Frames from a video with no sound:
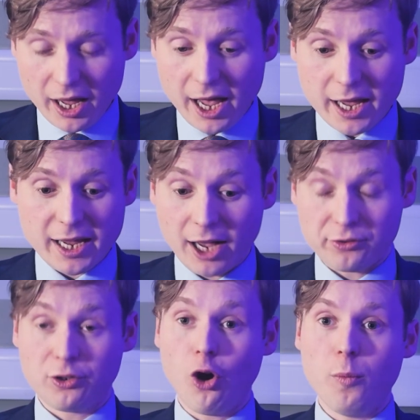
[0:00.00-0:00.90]
a House
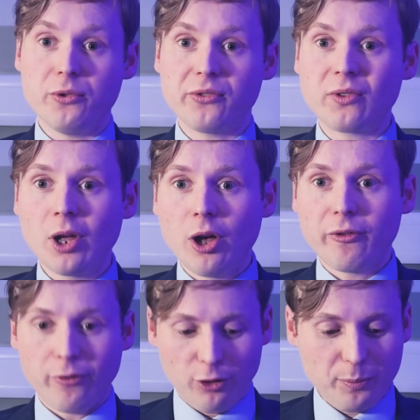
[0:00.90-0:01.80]
of Commons
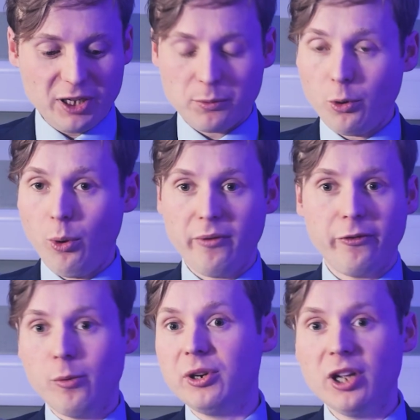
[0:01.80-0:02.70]
full of people who are
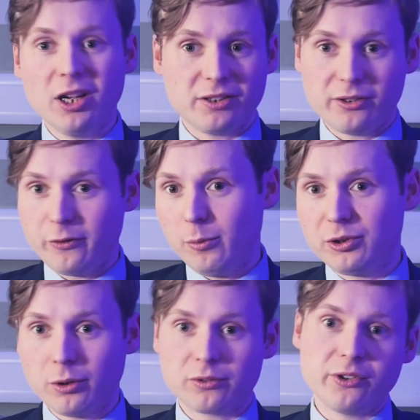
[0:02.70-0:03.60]
former nurses, former
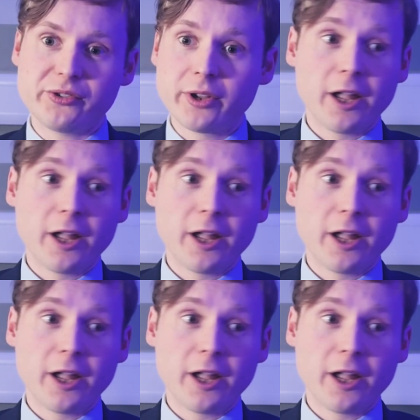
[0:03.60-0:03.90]
doctors,